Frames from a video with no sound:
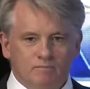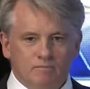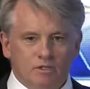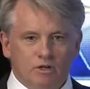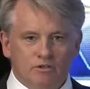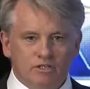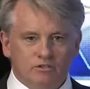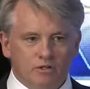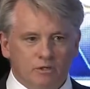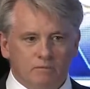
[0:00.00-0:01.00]

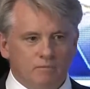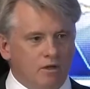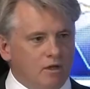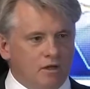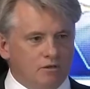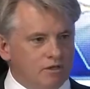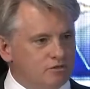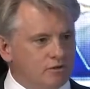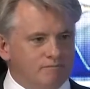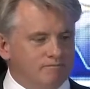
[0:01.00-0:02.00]

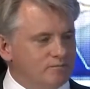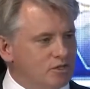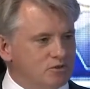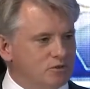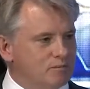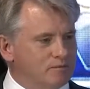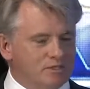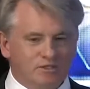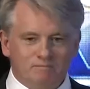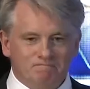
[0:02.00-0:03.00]
This
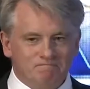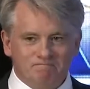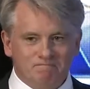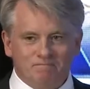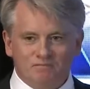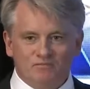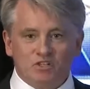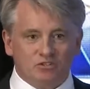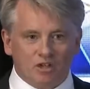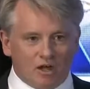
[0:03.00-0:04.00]
is
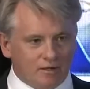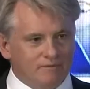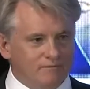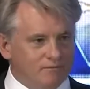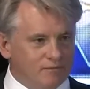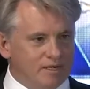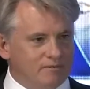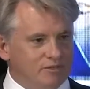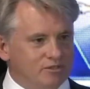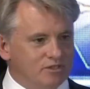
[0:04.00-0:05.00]
feedstock,
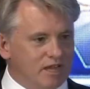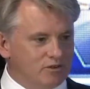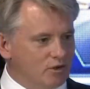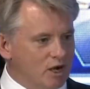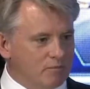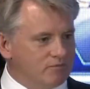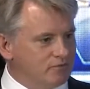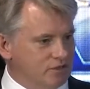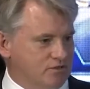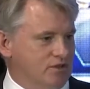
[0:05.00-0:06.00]
right? This is hydrocarbon
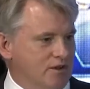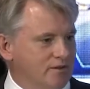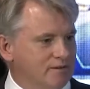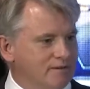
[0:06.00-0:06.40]
feedstock.